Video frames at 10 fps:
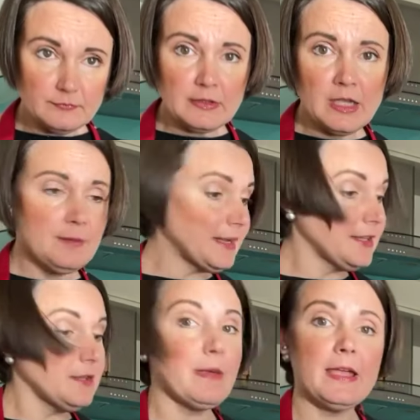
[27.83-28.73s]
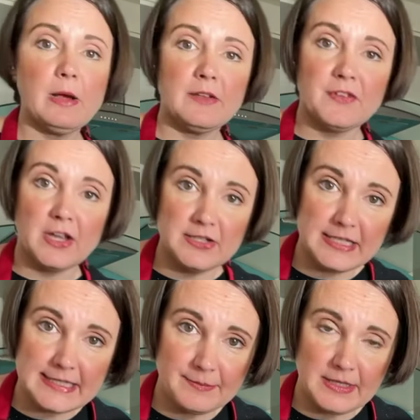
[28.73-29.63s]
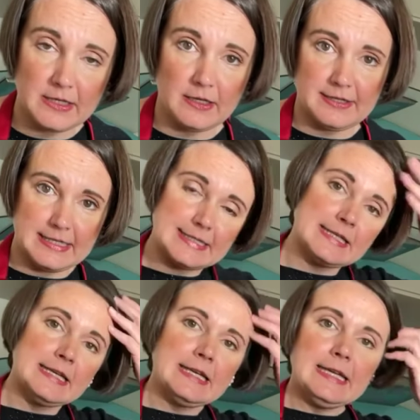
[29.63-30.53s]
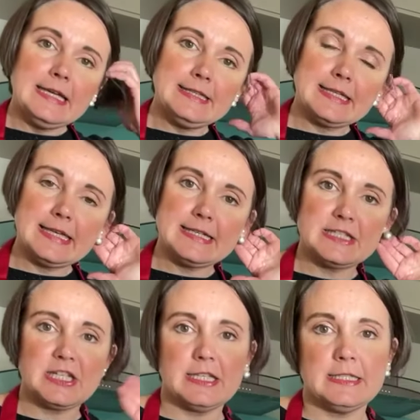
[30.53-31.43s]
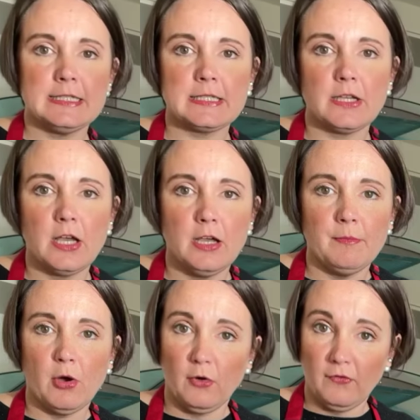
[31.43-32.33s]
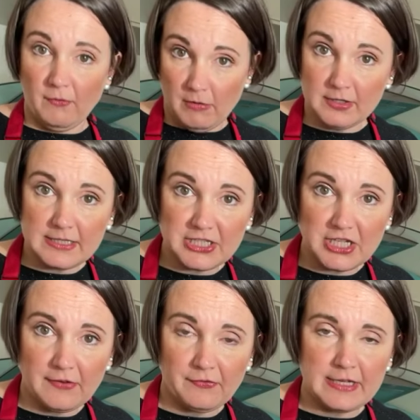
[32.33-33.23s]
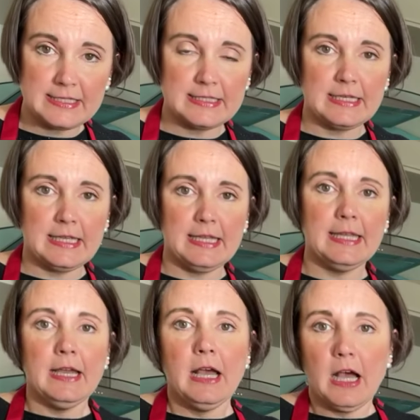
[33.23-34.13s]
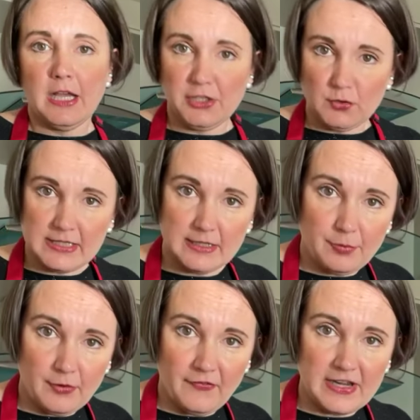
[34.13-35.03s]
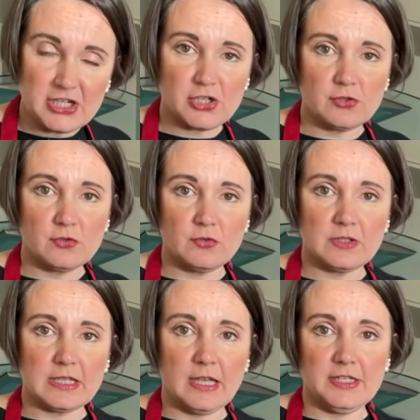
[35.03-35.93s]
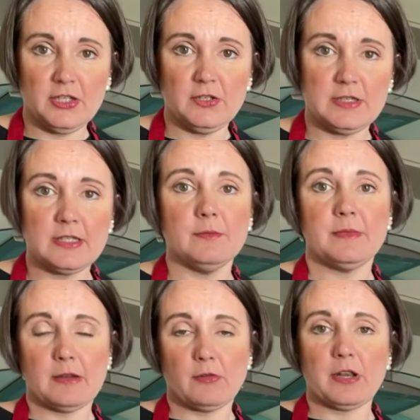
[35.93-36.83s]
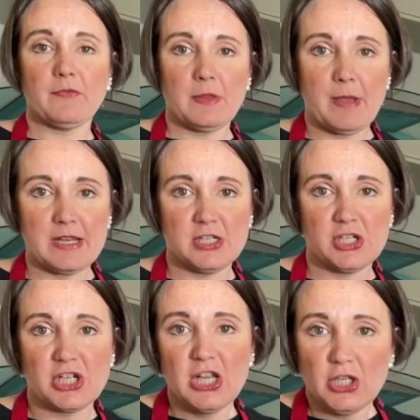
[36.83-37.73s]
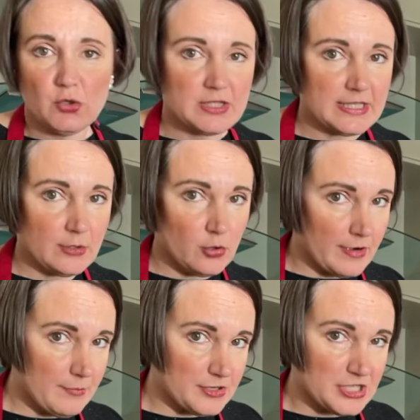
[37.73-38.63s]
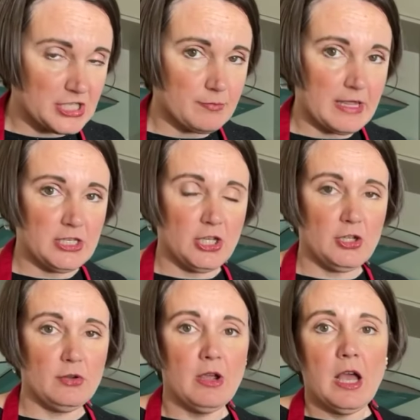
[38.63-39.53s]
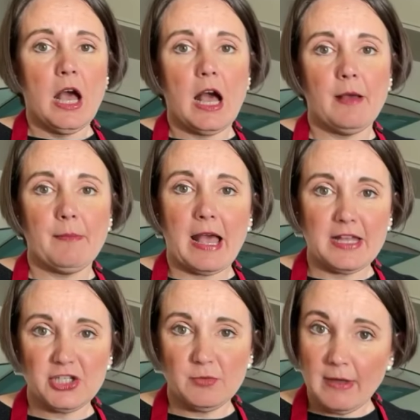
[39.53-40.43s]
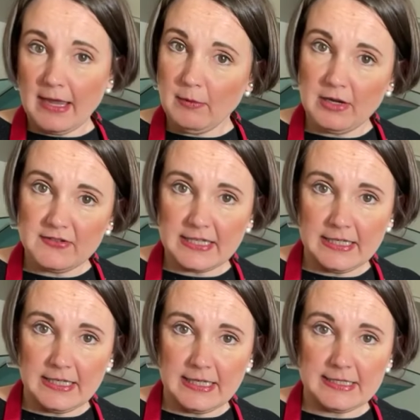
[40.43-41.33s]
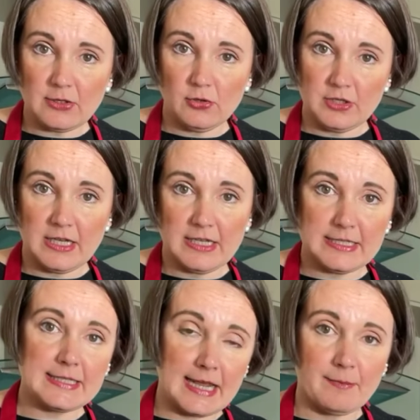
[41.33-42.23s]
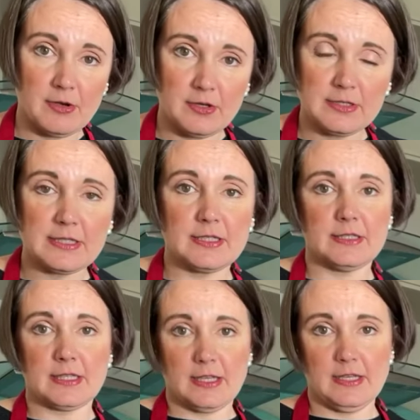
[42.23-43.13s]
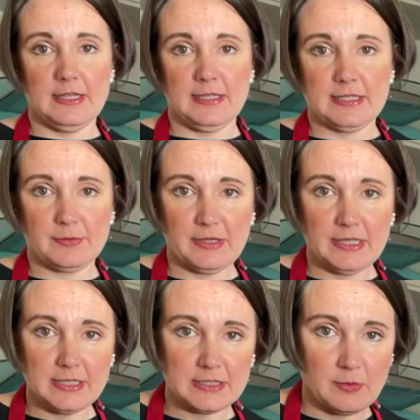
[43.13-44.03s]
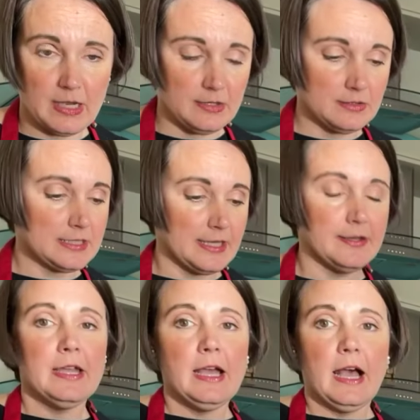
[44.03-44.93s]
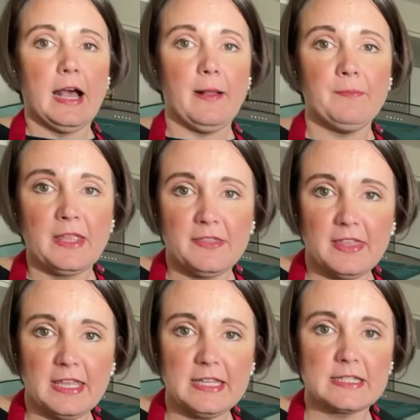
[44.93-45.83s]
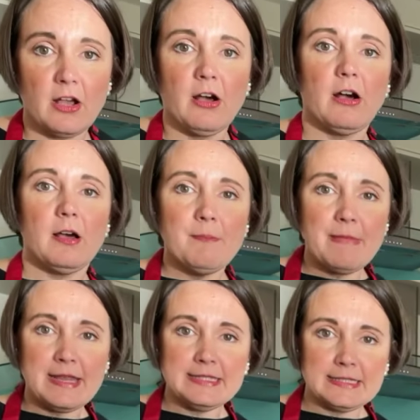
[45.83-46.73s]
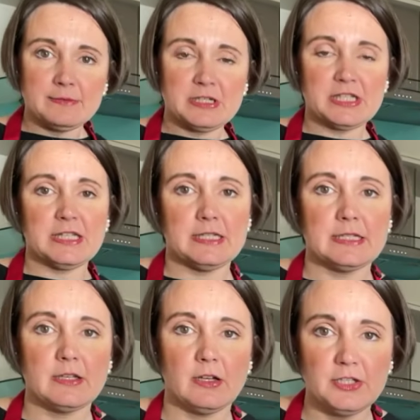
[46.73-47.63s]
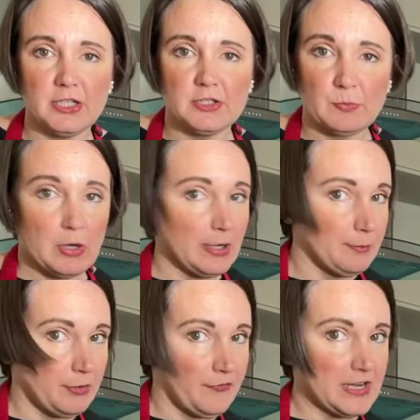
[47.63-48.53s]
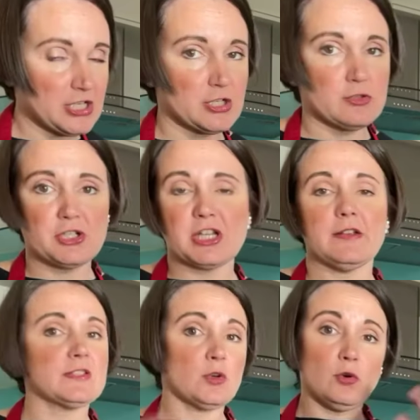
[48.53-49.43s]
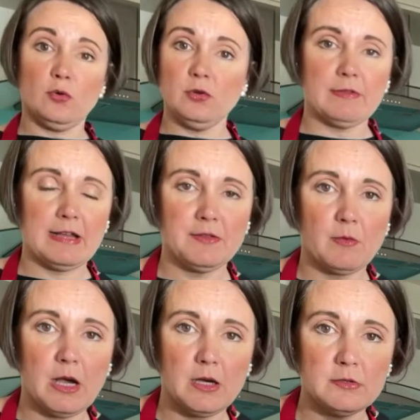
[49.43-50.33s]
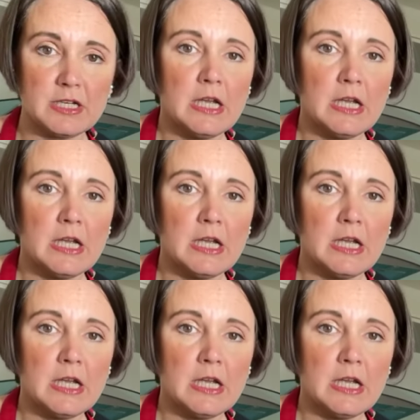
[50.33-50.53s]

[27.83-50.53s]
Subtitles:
Now, you may well have noticed something like this in the kitchens of MasterChef recently. You'll see the professionals use them. They're on every bench. You'll see it on Great British Menu. And you may well have seen it on Snack Masters earlier this week as well. So these are amazing machines that are used by professional chefs all around the world.